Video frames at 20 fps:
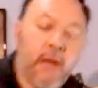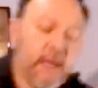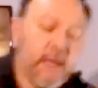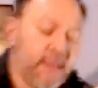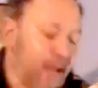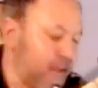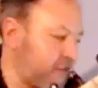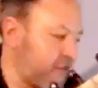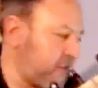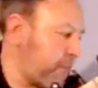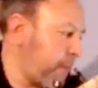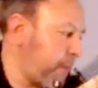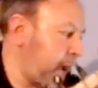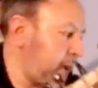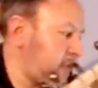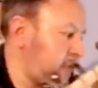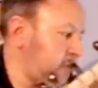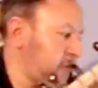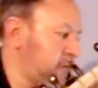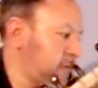that's the
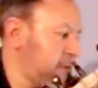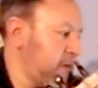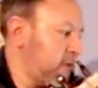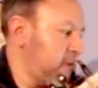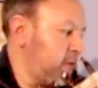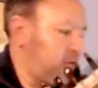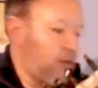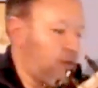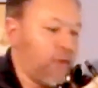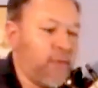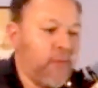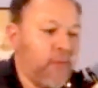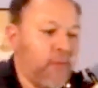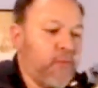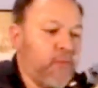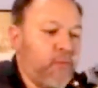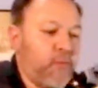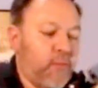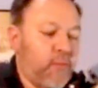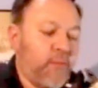pattern. So
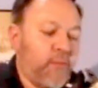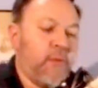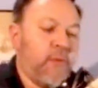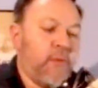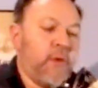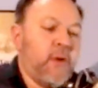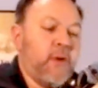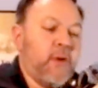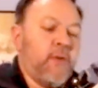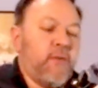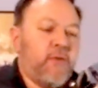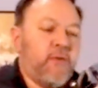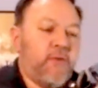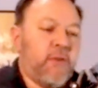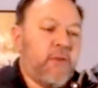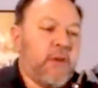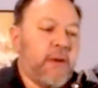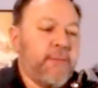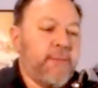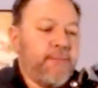we'll do it
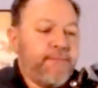again.